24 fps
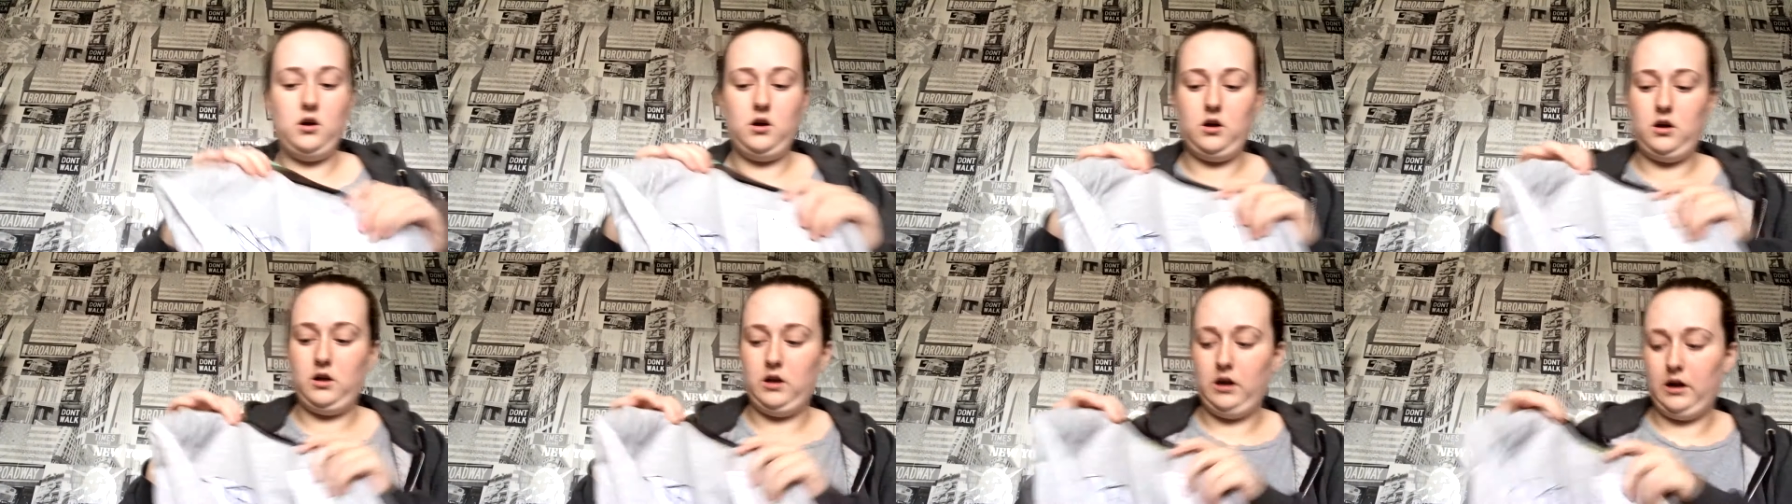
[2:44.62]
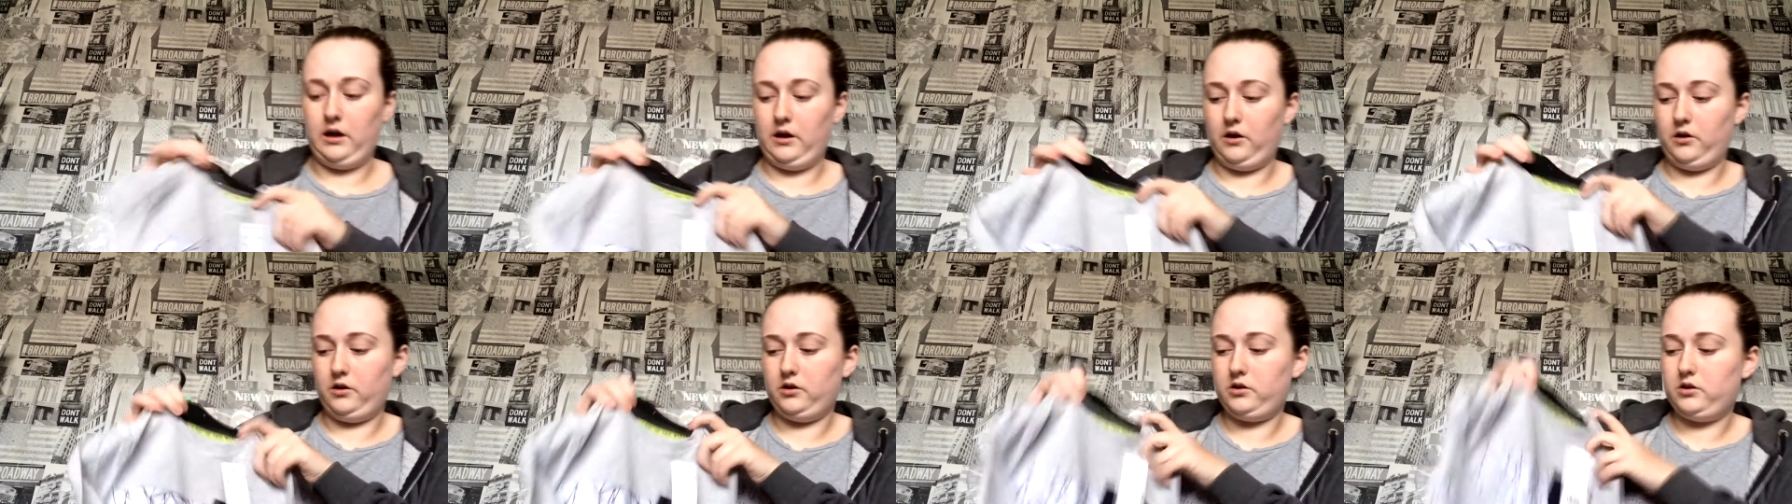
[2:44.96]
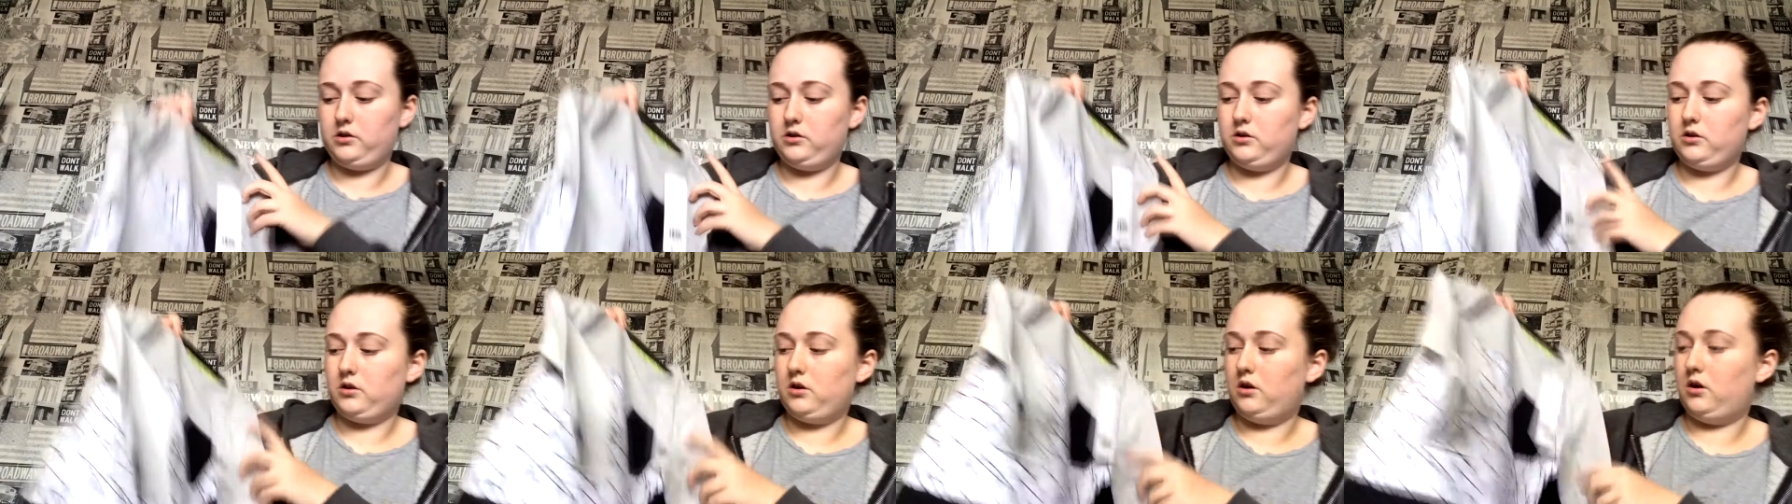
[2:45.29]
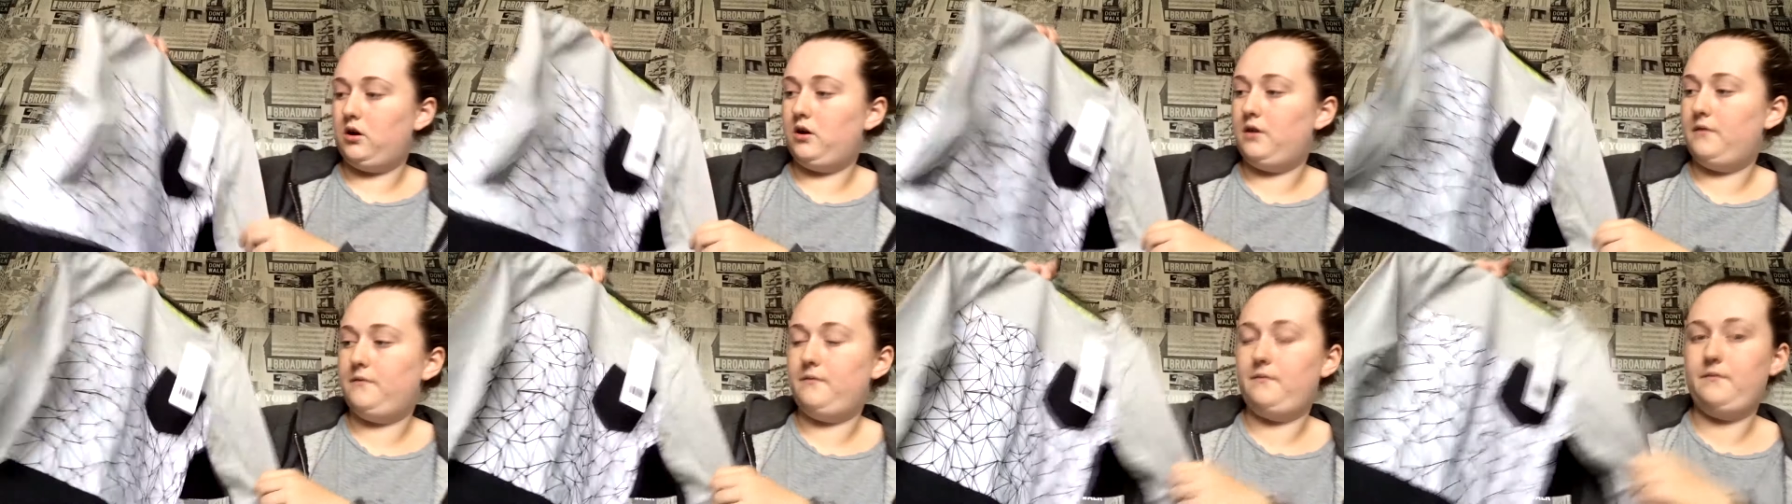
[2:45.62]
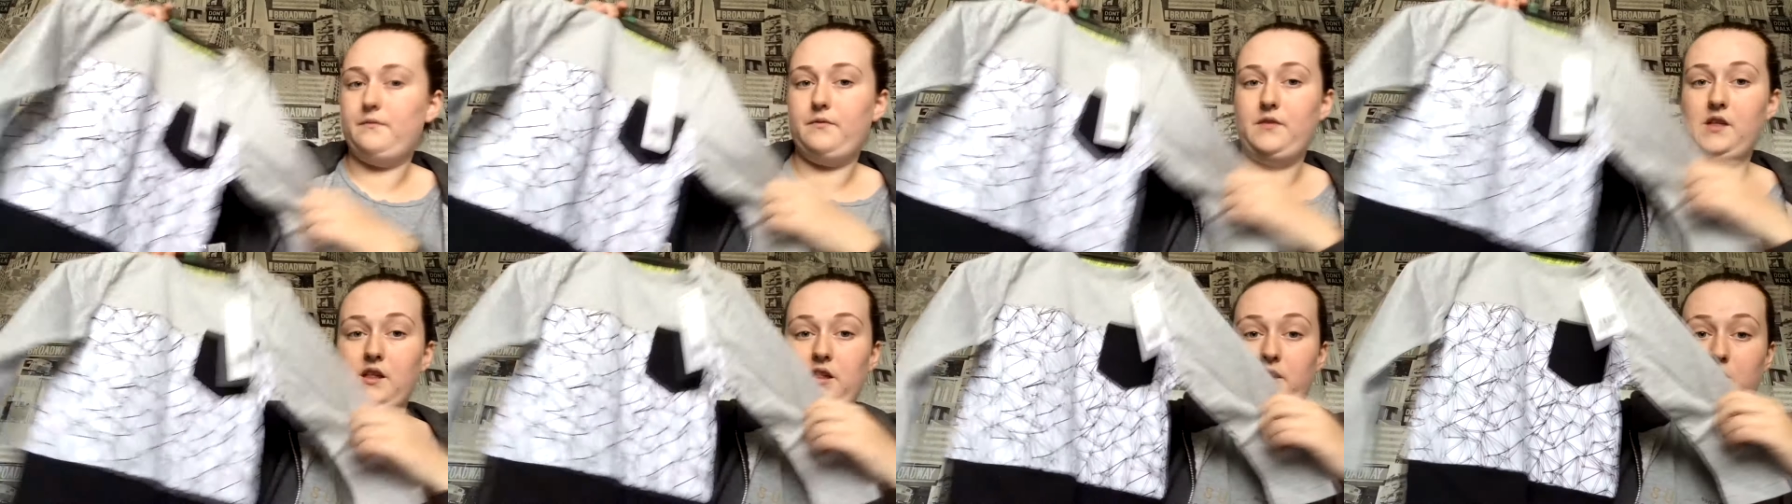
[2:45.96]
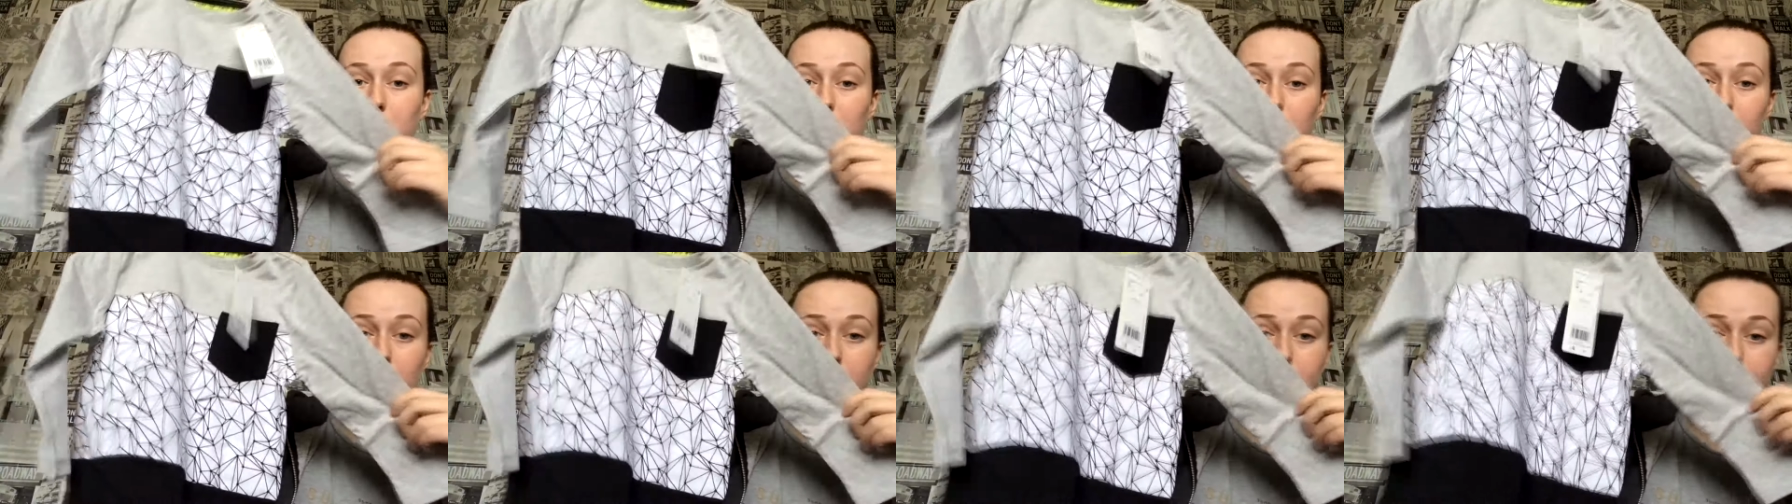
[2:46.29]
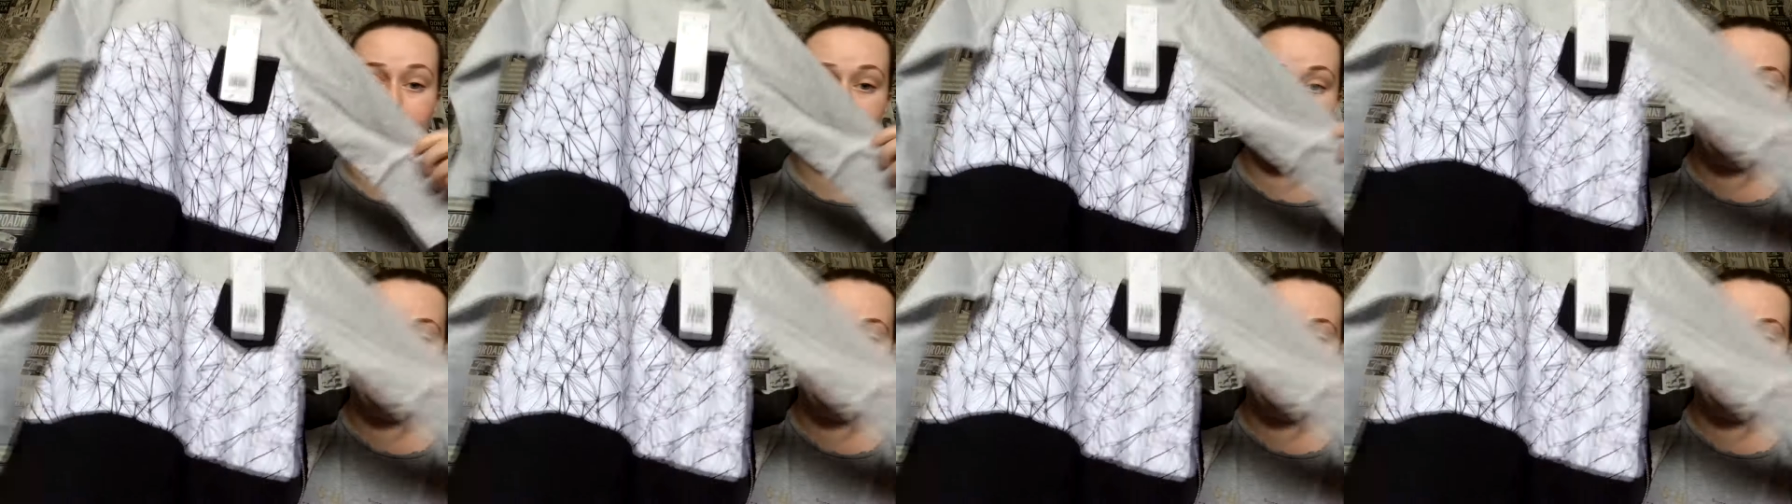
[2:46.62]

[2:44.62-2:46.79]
and I also got this one,